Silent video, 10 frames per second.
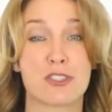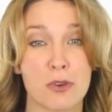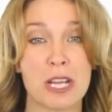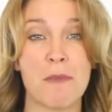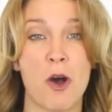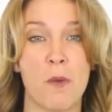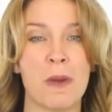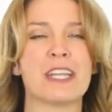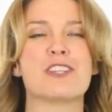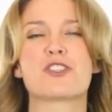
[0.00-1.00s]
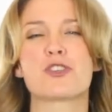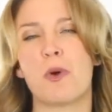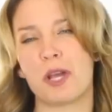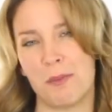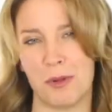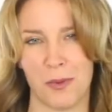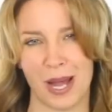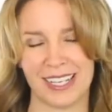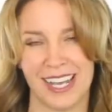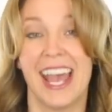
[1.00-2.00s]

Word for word: dream home an enjoyable one.